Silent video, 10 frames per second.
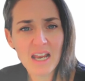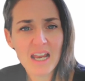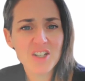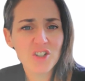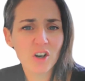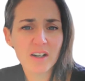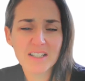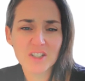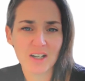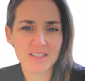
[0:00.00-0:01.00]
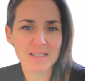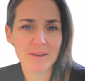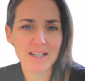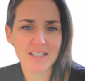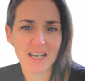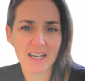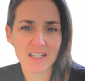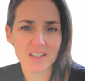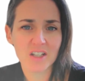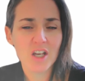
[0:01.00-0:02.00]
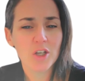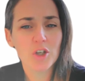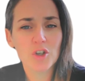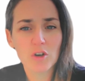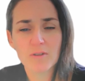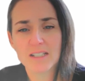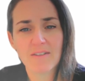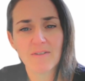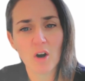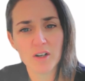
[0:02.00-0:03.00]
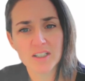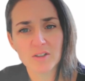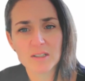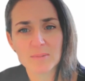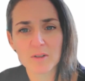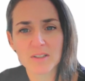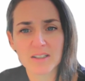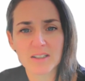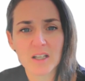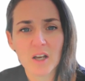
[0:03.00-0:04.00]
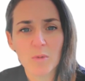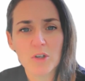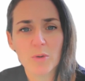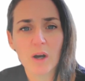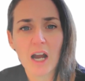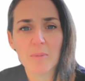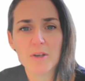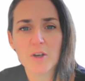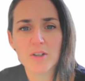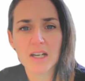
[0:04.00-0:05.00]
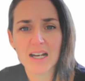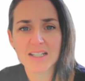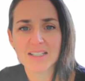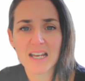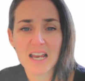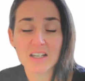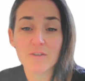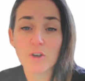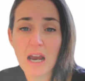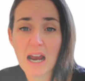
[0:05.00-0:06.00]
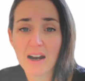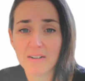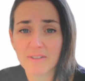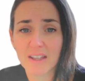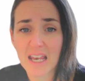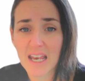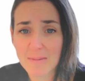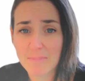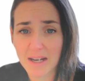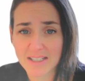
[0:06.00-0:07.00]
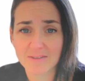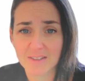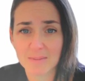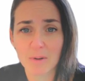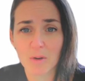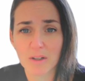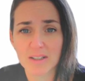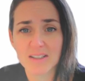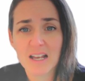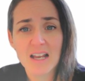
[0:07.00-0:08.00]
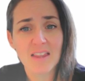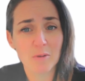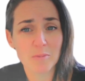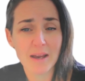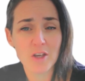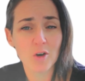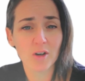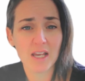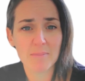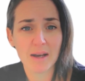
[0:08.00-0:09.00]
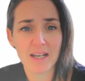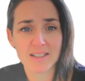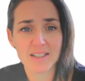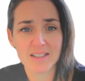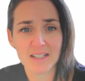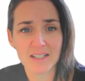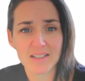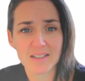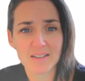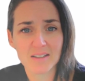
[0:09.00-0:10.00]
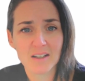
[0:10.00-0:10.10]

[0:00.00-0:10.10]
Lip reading: Ensuring this trust is maintained, you should receive honest responses which will help you to understand if you have the key base of supporters that will make your campaign a success.